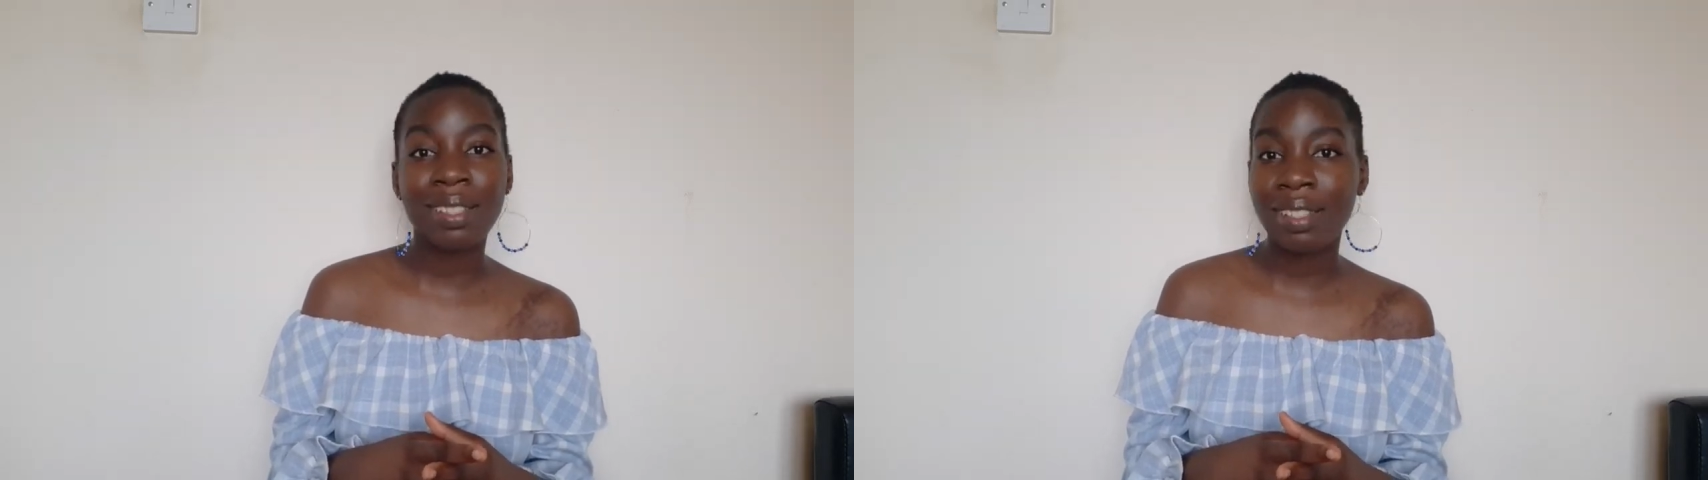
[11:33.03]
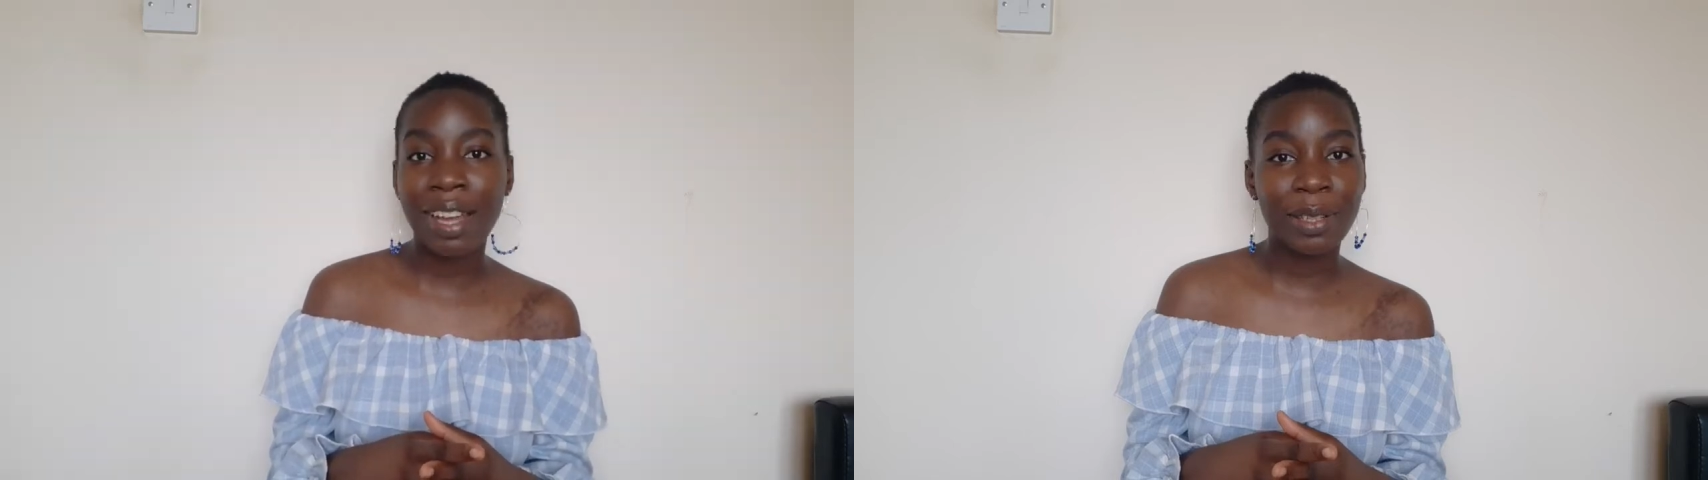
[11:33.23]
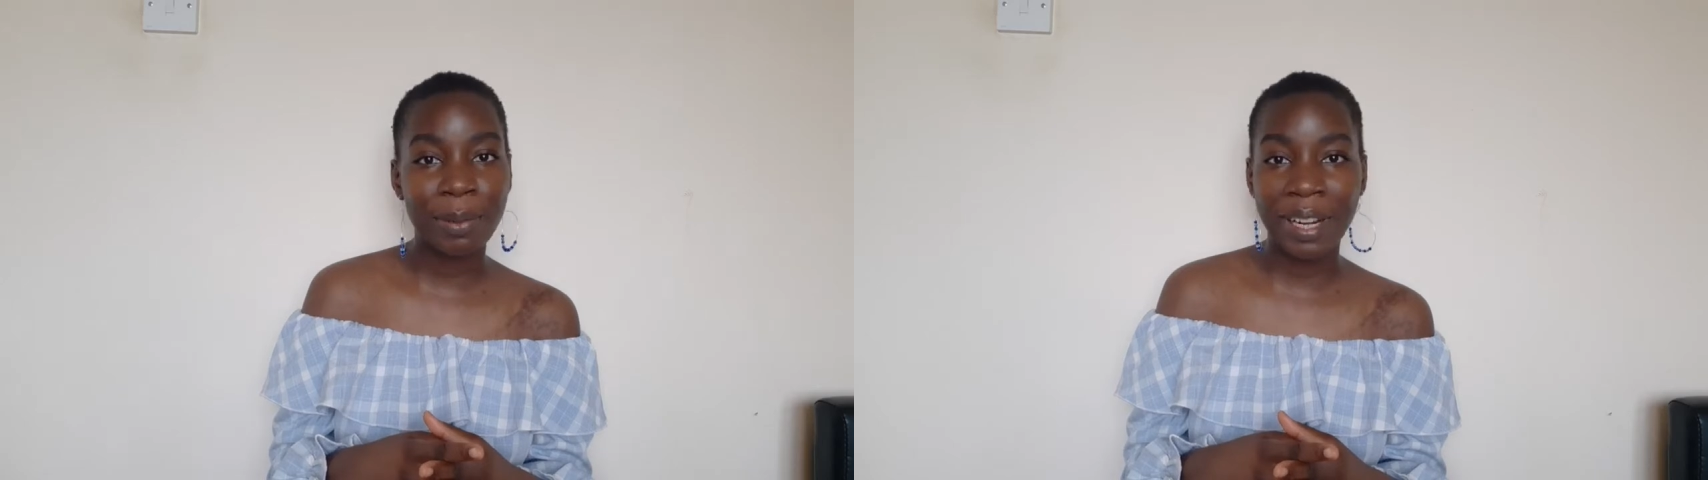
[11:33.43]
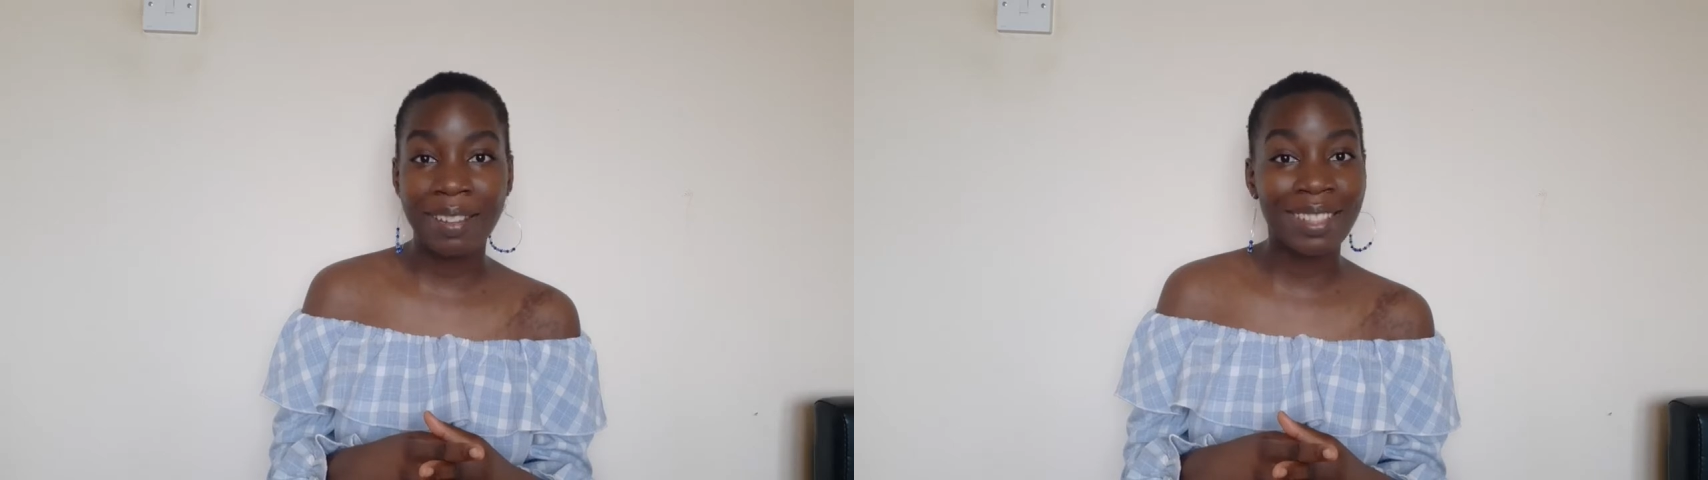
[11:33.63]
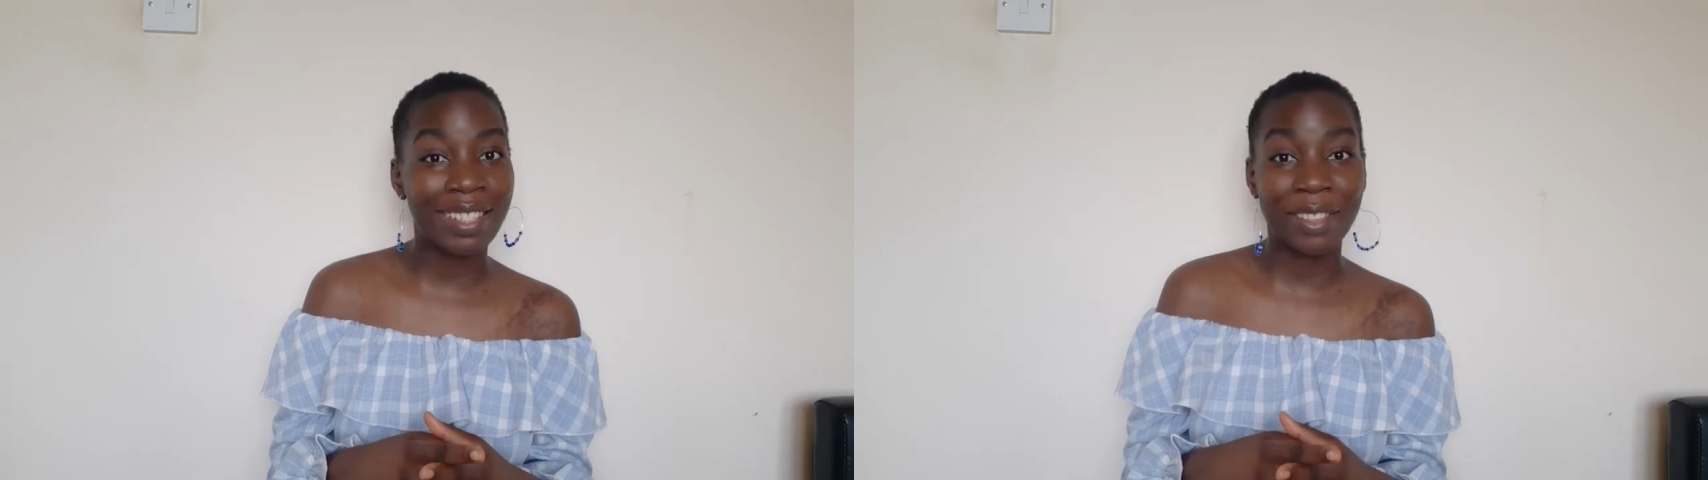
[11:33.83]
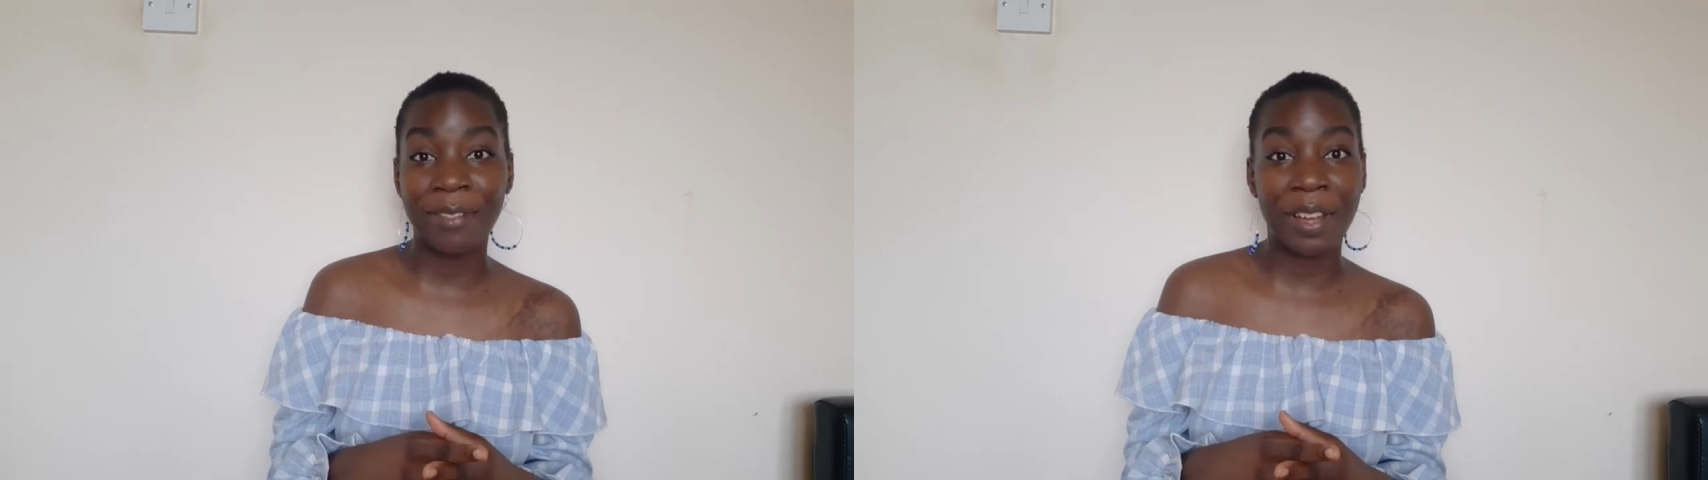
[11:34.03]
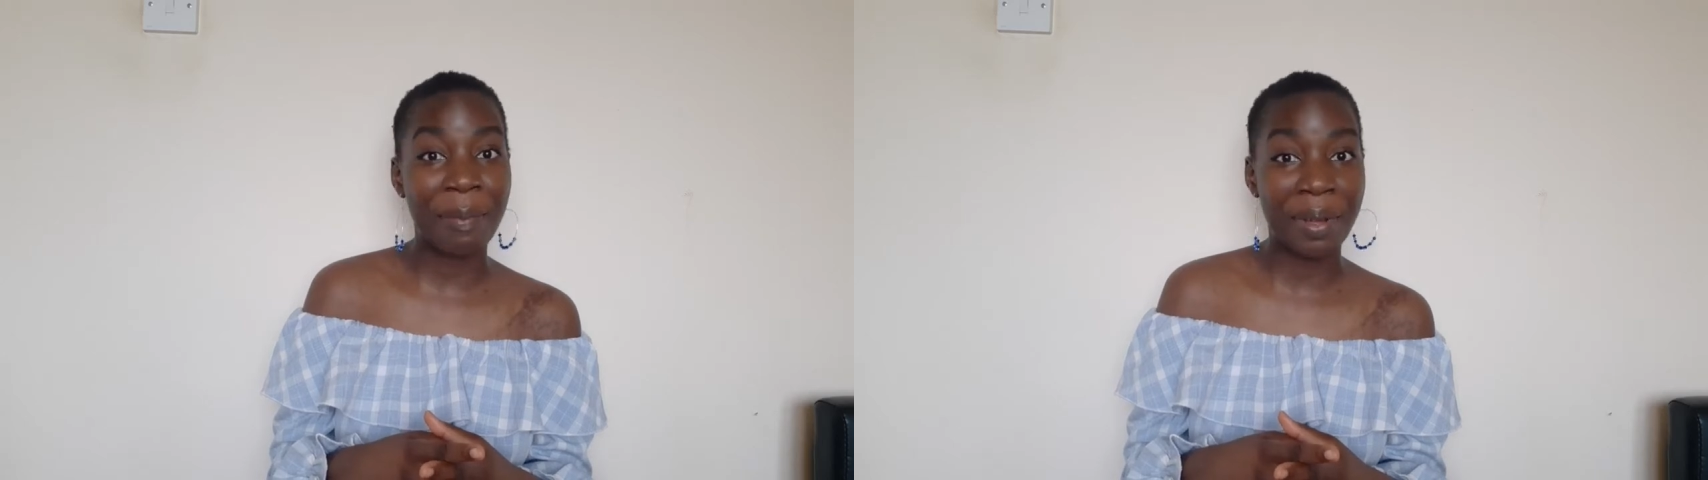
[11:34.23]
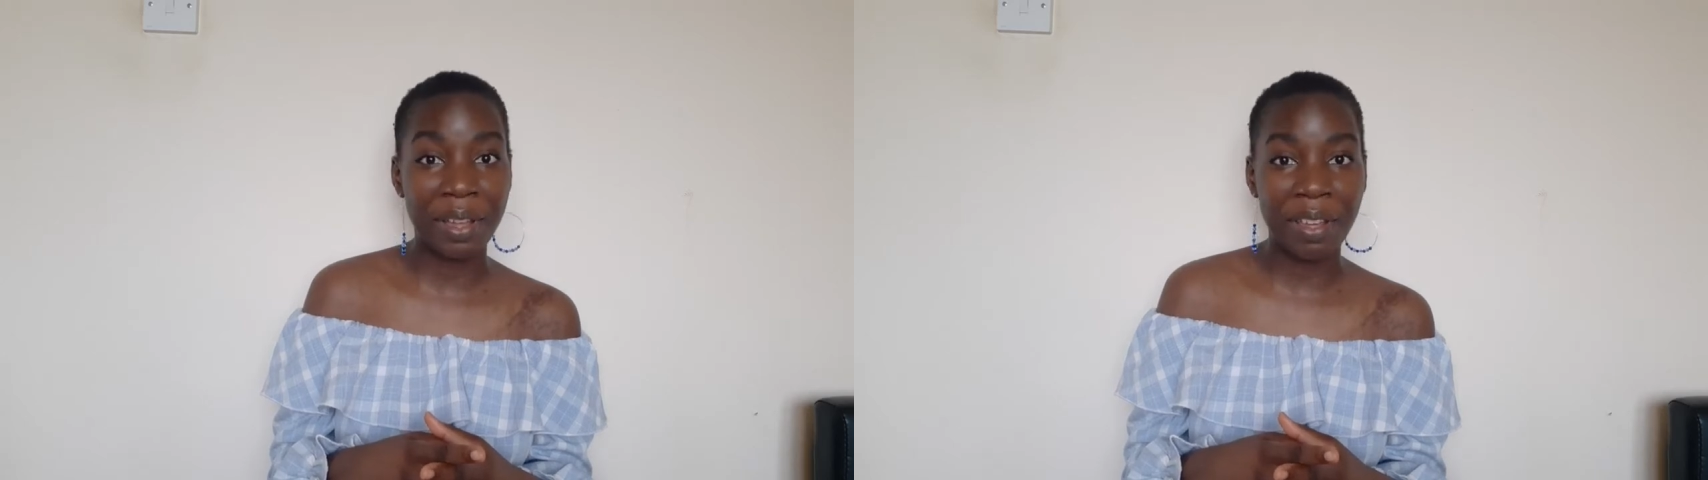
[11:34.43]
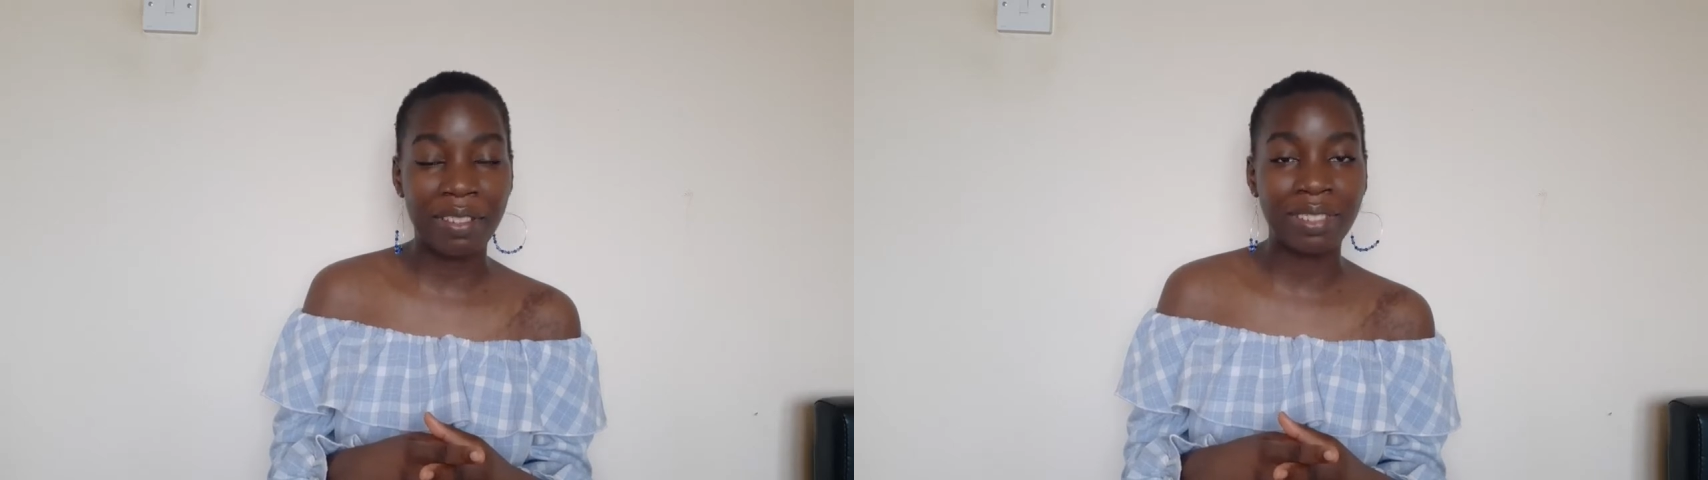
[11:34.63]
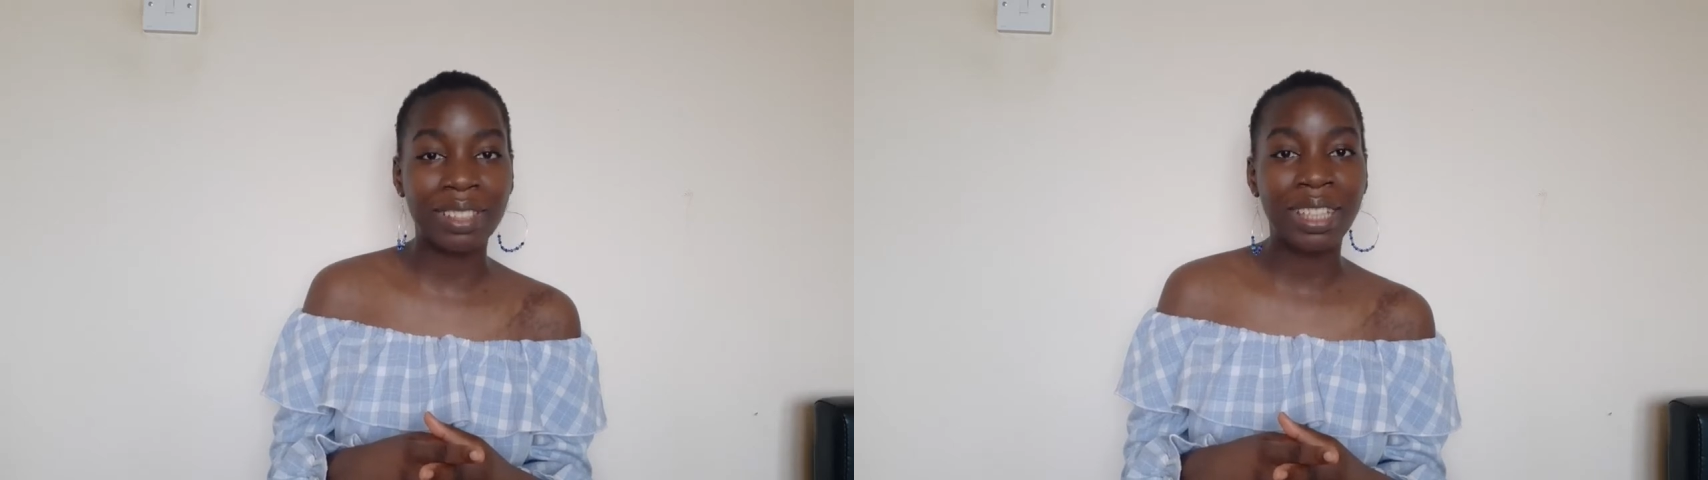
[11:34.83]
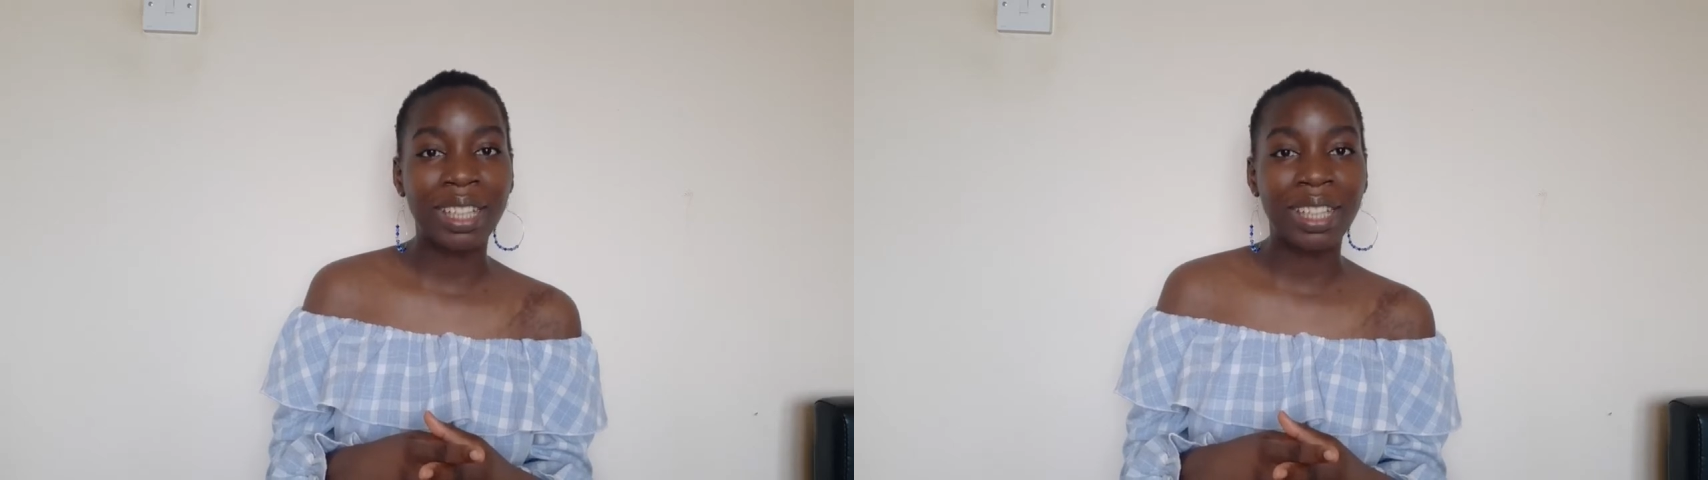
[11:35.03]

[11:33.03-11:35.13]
as hard to pronounce as you find my own,